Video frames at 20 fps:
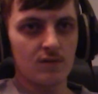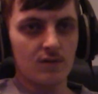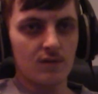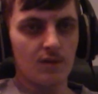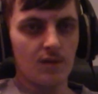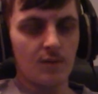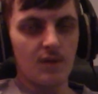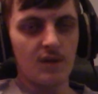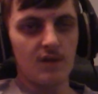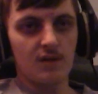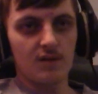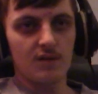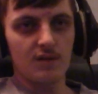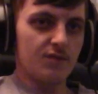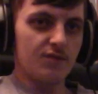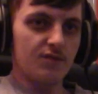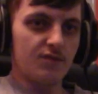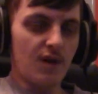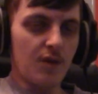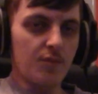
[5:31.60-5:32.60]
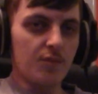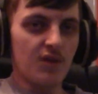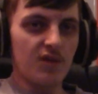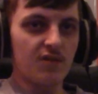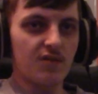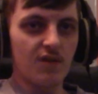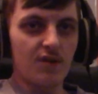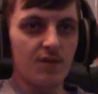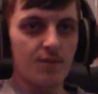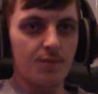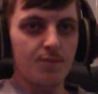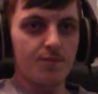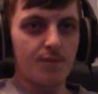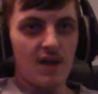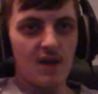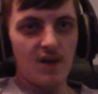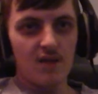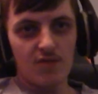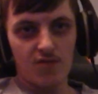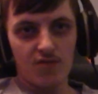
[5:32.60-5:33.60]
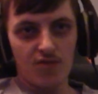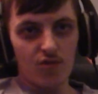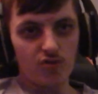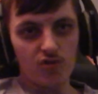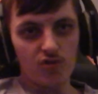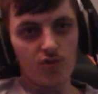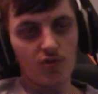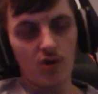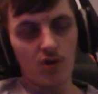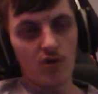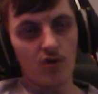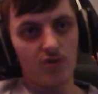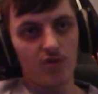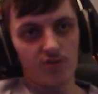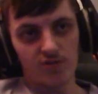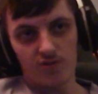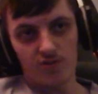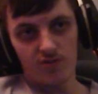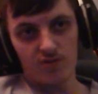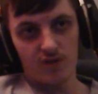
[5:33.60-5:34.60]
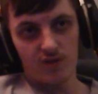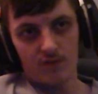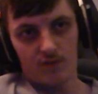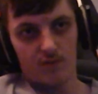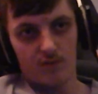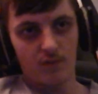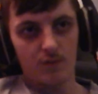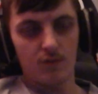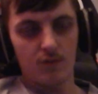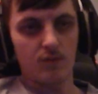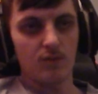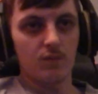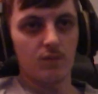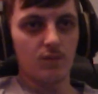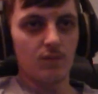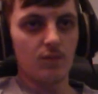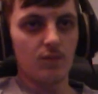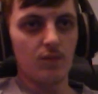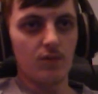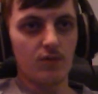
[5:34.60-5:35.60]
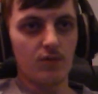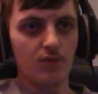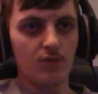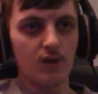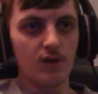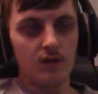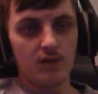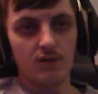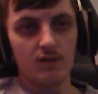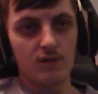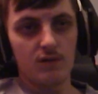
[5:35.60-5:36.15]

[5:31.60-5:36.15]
I mean, family's gonna pay social calls. Like, what do you want?